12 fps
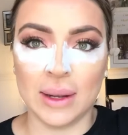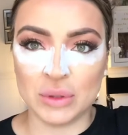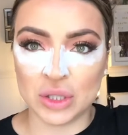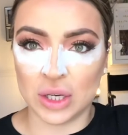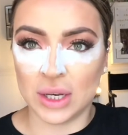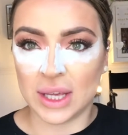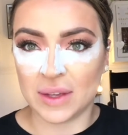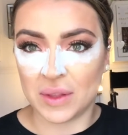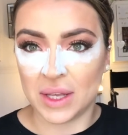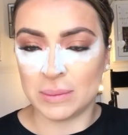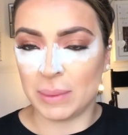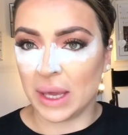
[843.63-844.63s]
just going to leave
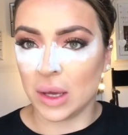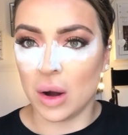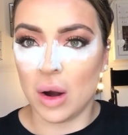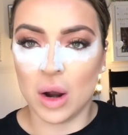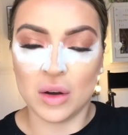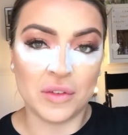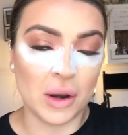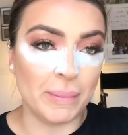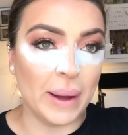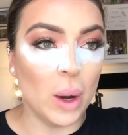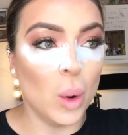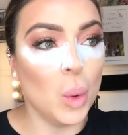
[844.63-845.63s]
this bake on for
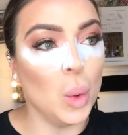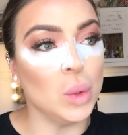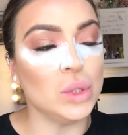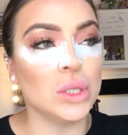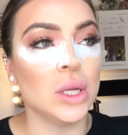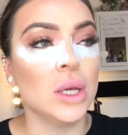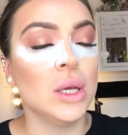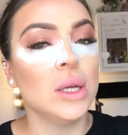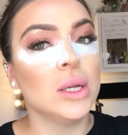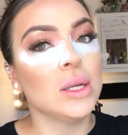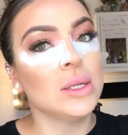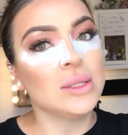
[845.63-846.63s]
about
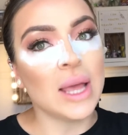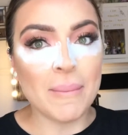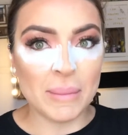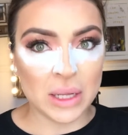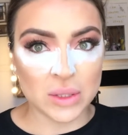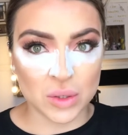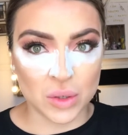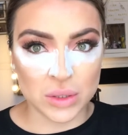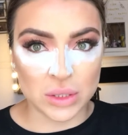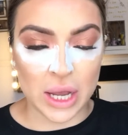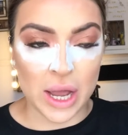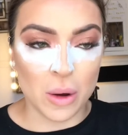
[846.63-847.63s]
10 minutes or
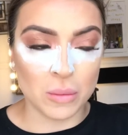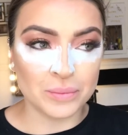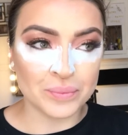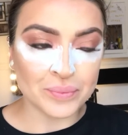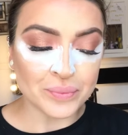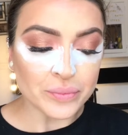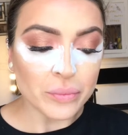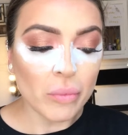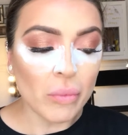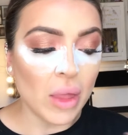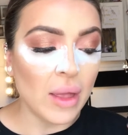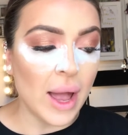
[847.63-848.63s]
so.
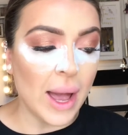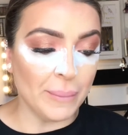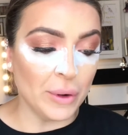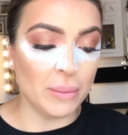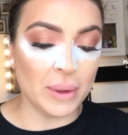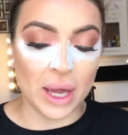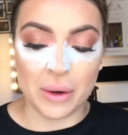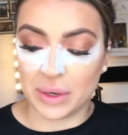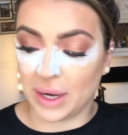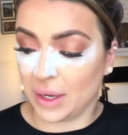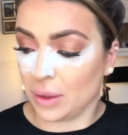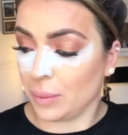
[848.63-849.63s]
I'm going to be going
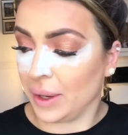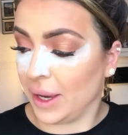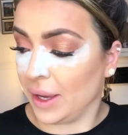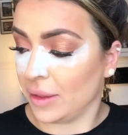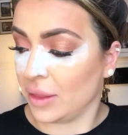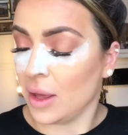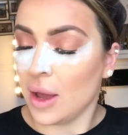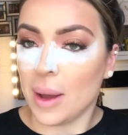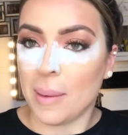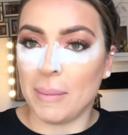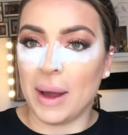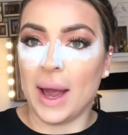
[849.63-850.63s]
in with
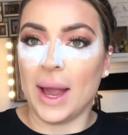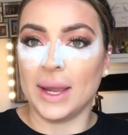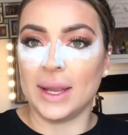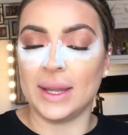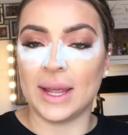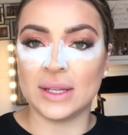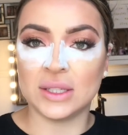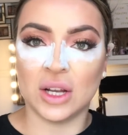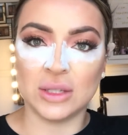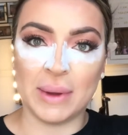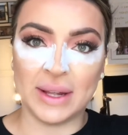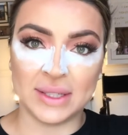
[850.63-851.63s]
my NYX
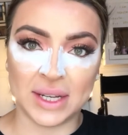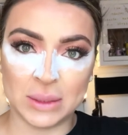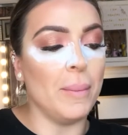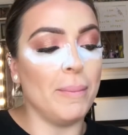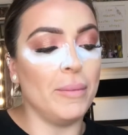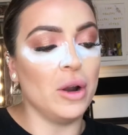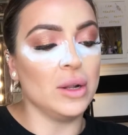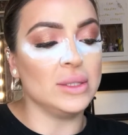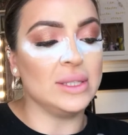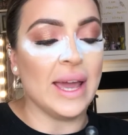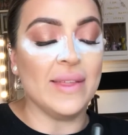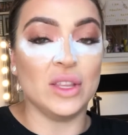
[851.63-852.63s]
Cosmetics
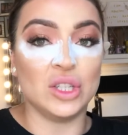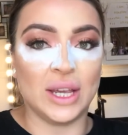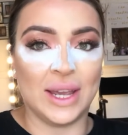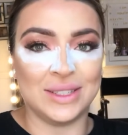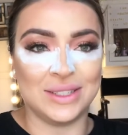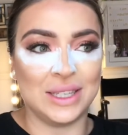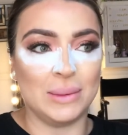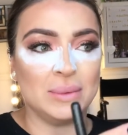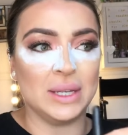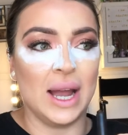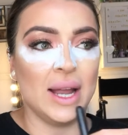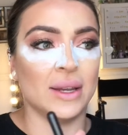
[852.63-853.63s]
bronzer in the shade Deep
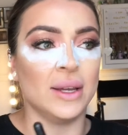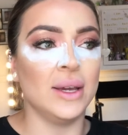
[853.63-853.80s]
Tan,